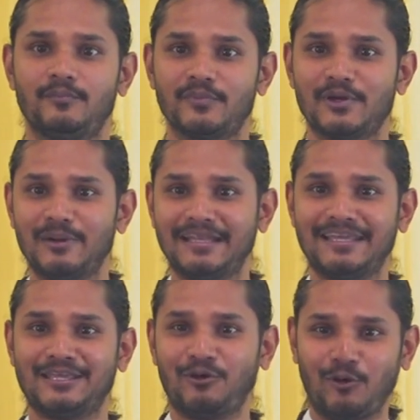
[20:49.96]
Thereby
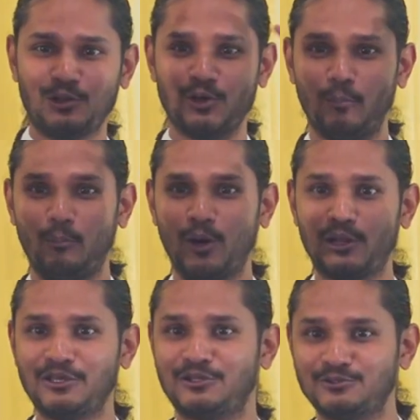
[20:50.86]
taking all your
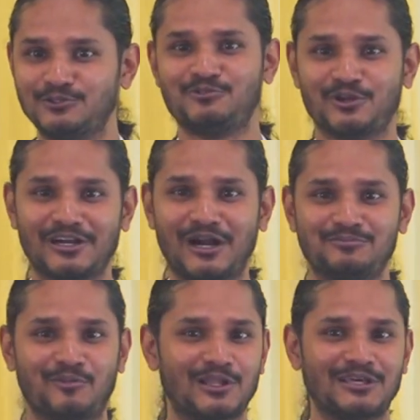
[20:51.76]
molecules, what are our
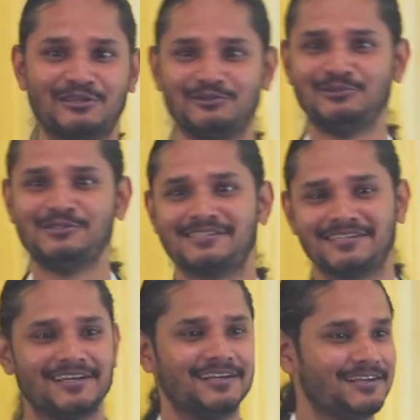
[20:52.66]
molecules?
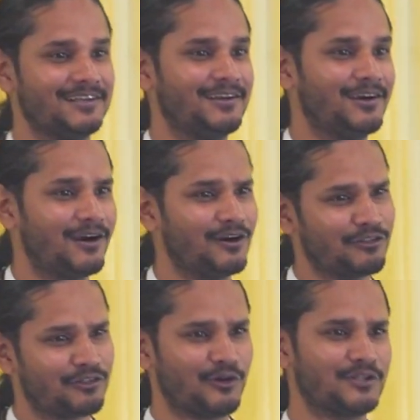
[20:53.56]
Our
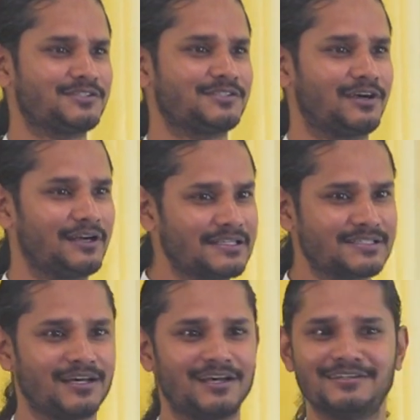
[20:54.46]
thoughts, our
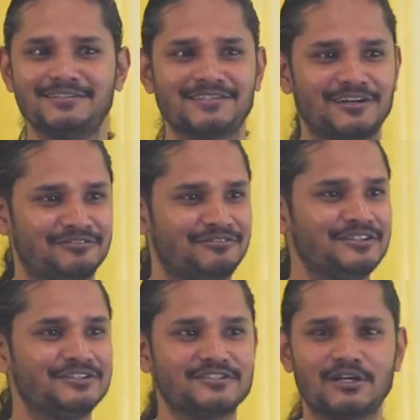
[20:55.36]
desires, our
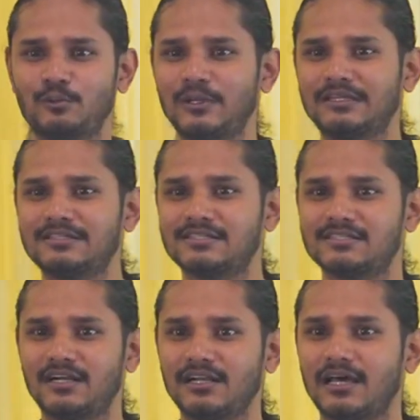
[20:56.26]
fears, our
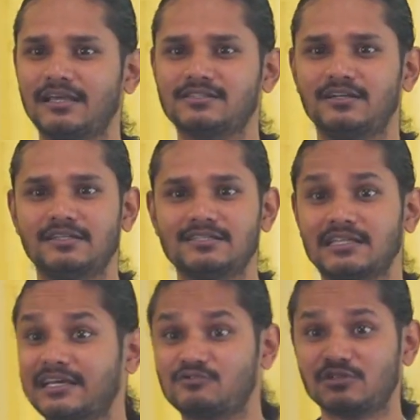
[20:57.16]
weaknesses, our likes, our
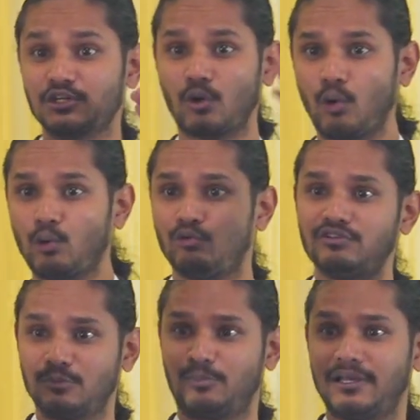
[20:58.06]
dislikes, which are all
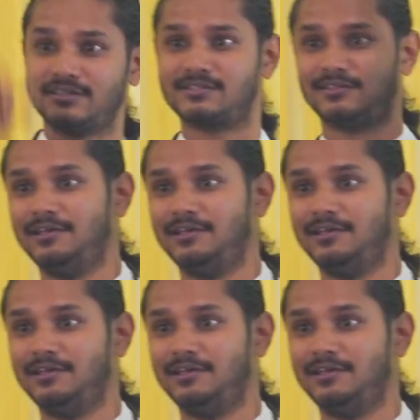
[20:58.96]
over the place.